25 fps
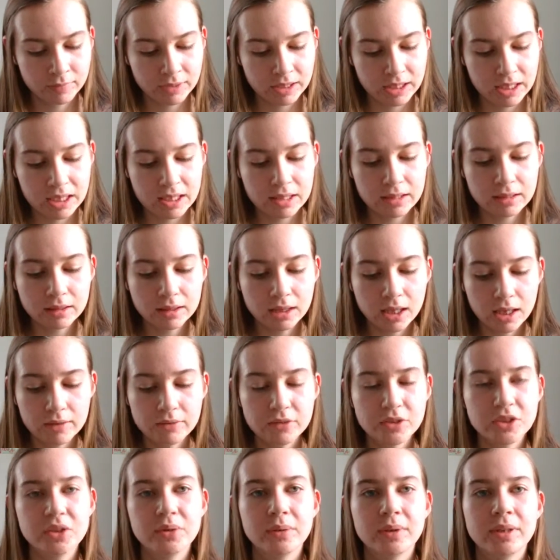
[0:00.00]
He
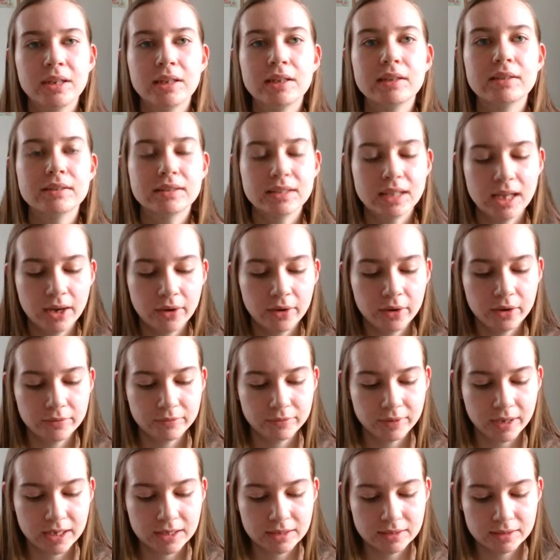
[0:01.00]
loves you and he
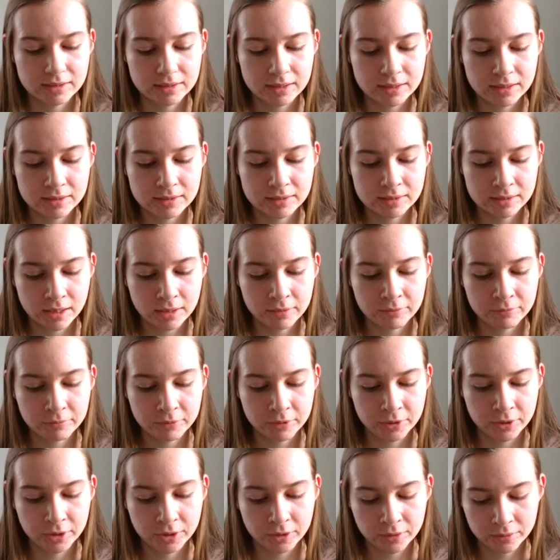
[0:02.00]
sacrificed his son
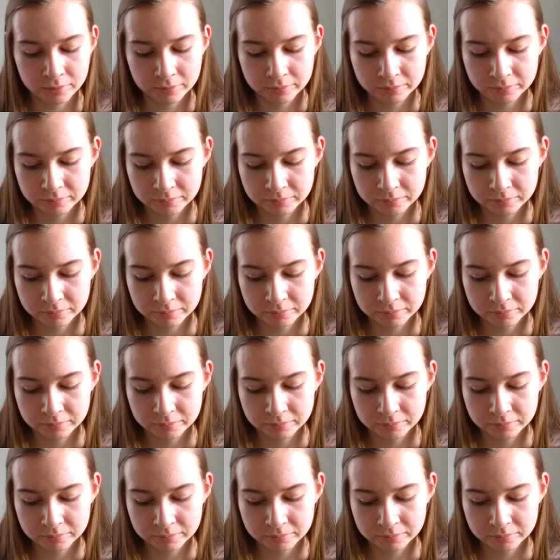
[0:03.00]
for you.